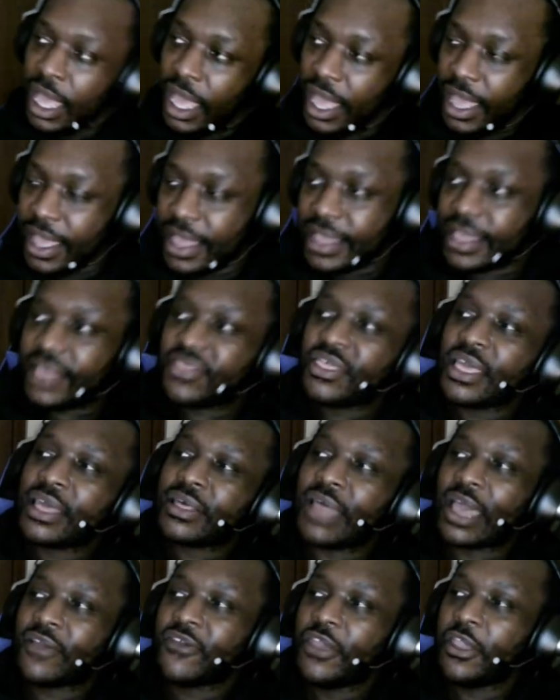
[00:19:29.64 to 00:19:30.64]
And I think
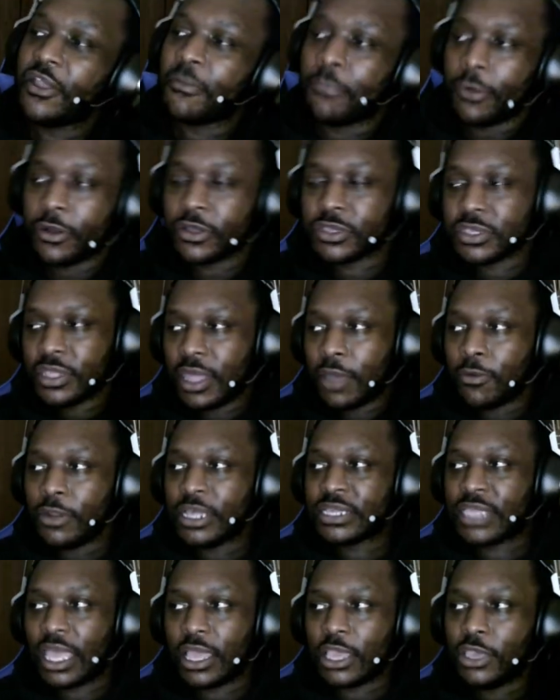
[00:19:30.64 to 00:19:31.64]
like here personally, when
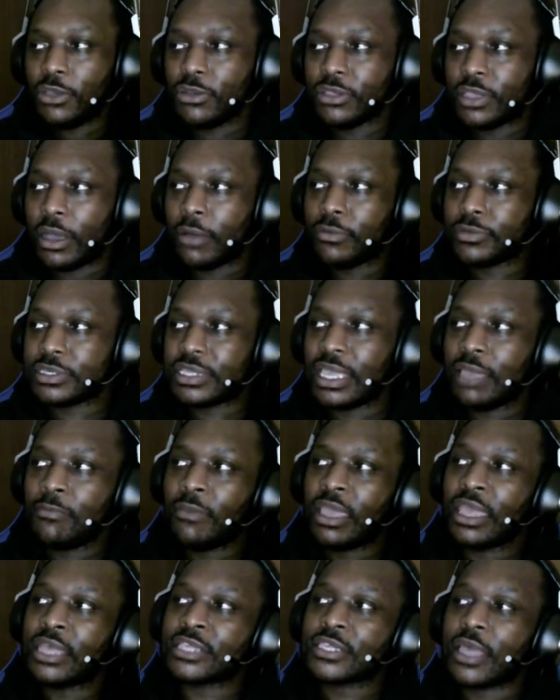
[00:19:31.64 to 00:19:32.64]
he's saying you don't see
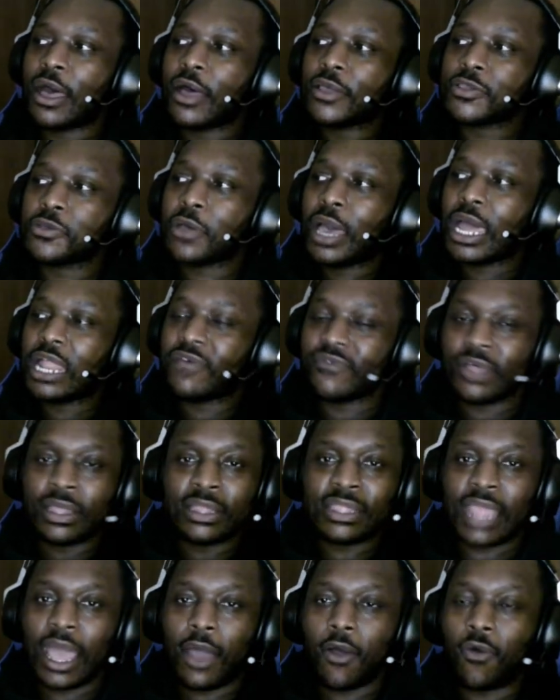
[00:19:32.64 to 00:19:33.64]
me, it's also kind of a
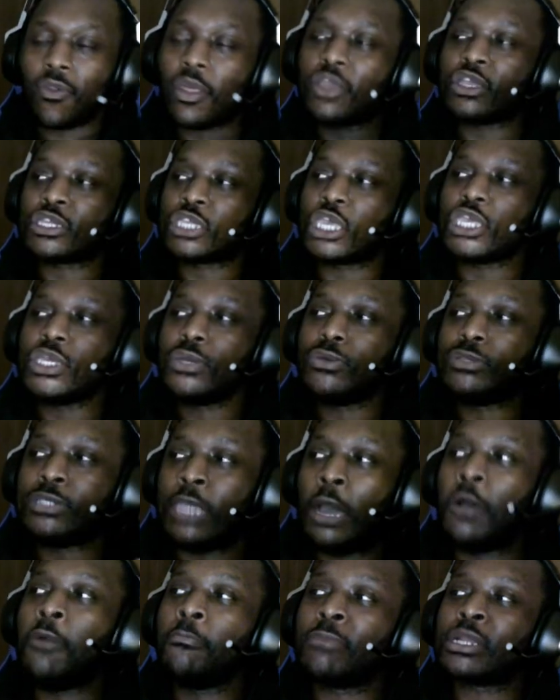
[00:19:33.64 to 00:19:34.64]
not only just a you
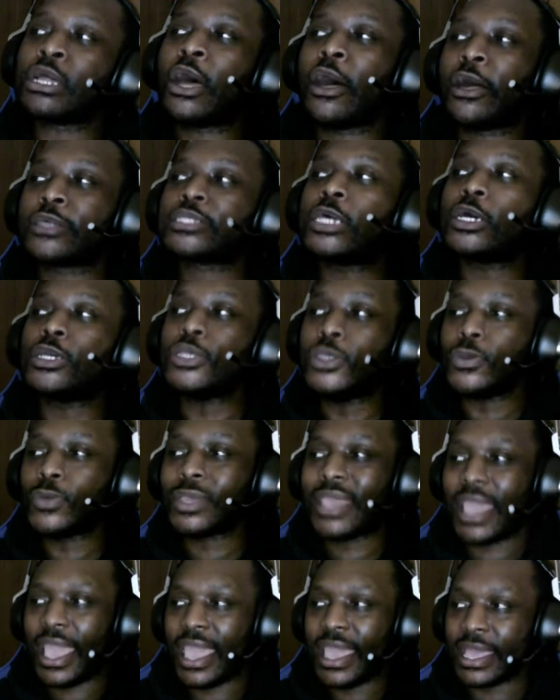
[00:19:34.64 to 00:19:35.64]
don't, but also you
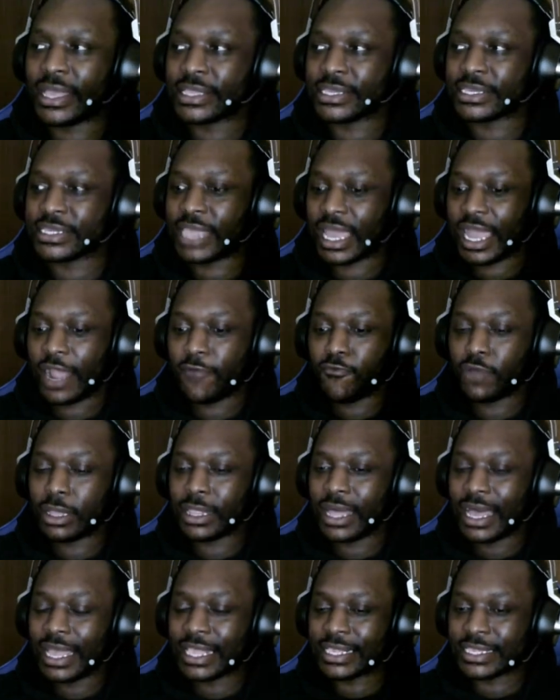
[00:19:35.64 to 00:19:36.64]
can't. He's like, I
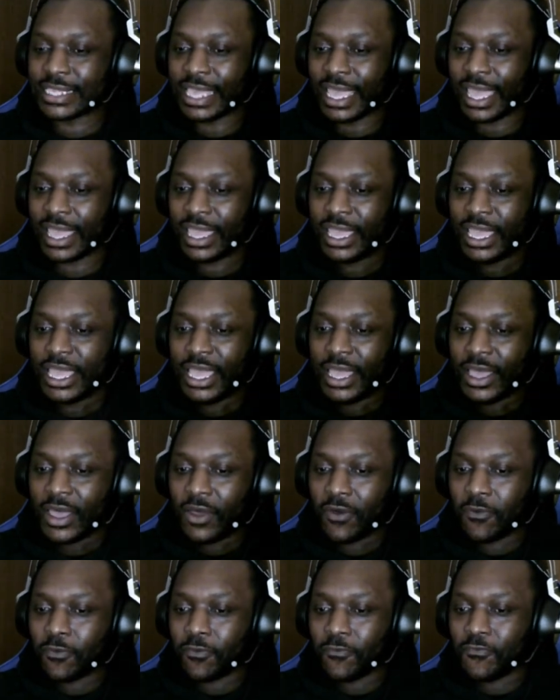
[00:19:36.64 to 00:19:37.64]
realized that
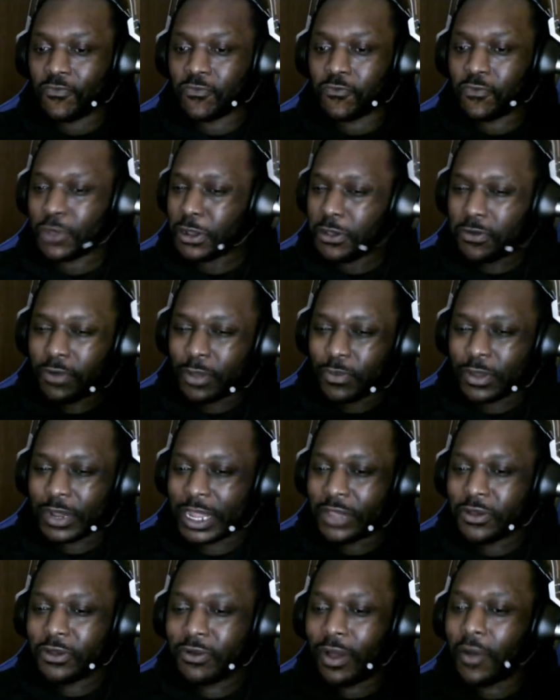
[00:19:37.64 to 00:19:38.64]
who
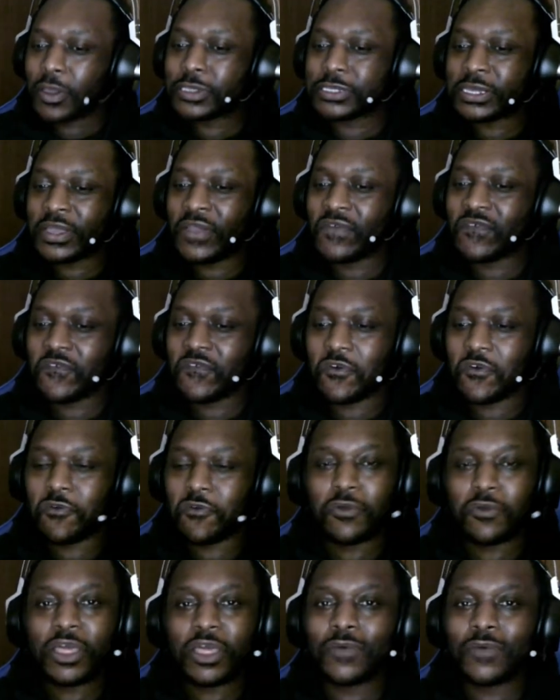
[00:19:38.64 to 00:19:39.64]
I was looking for
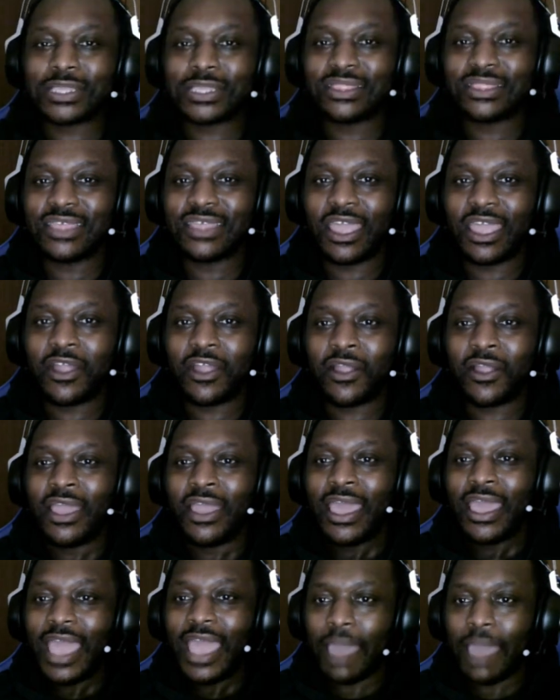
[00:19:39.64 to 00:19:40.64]
really wasn't there,
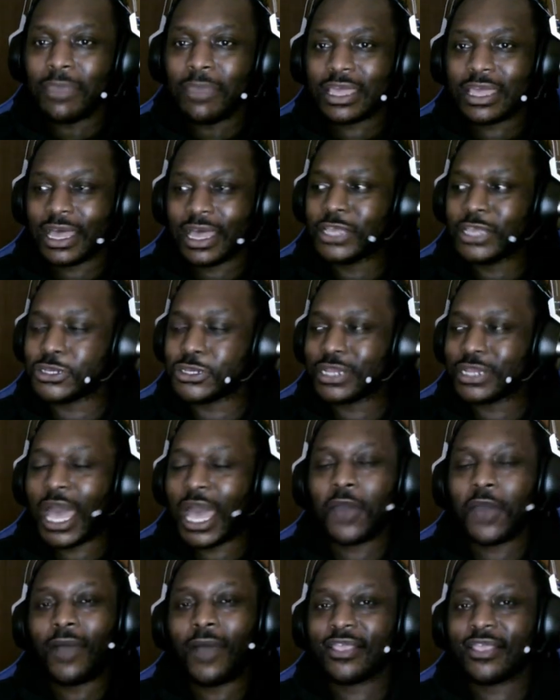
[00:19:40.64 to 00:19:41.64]
and because you're not
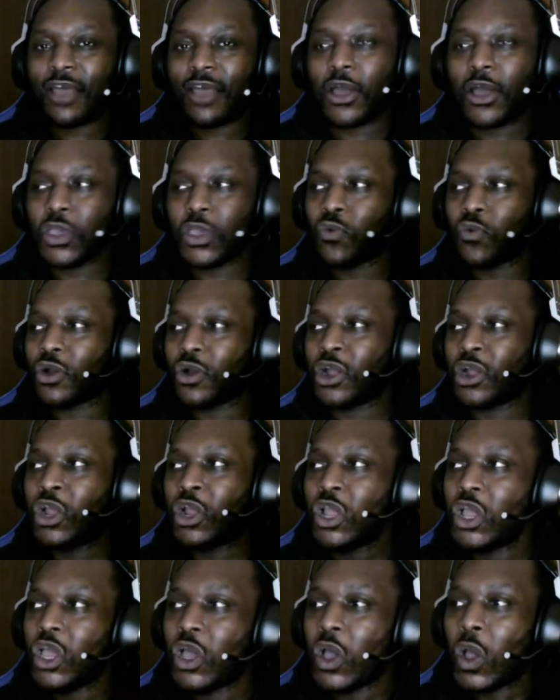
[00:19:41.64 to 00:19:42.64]
who I thought you
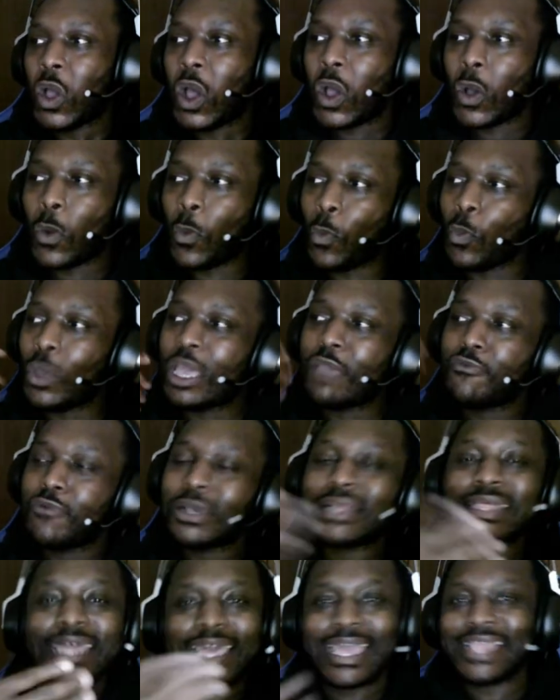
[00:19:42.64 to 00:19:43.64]
were, we
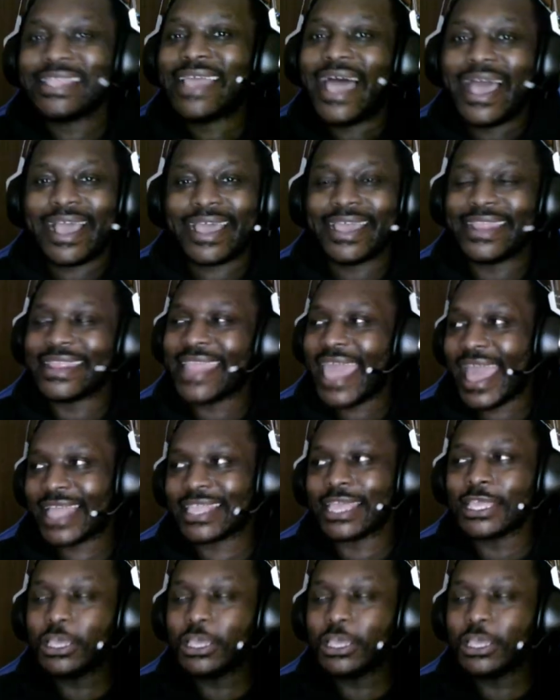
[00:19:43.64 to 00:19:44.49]
really cannot connect.